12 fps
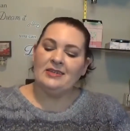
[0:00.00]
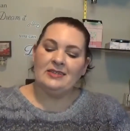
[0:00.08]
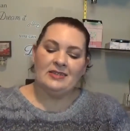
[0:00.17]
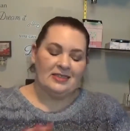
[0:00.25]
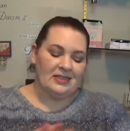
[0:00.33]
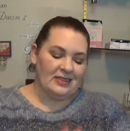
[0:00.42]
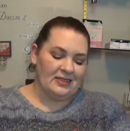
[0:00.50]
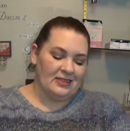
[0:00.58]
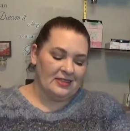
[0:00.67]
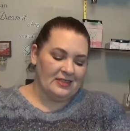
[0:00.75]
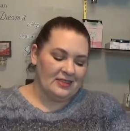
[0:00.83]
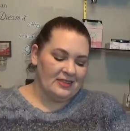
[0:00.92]

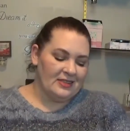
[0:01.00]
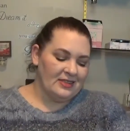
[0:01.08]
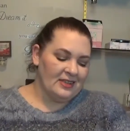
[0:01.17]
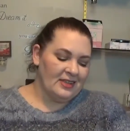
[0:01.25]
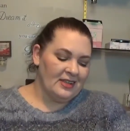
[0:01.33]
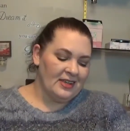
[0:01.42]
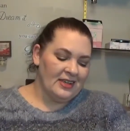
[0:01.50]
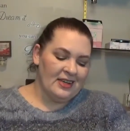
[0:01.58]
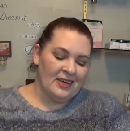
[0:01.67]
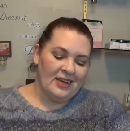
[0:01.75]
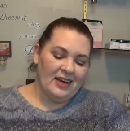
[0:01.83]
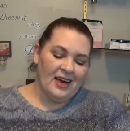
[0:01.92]

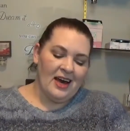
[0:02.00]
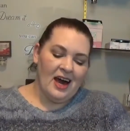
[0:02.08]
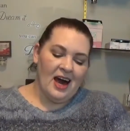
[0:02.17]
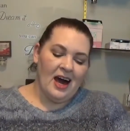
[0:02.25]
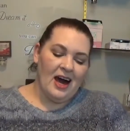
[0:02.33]
(no one is talking)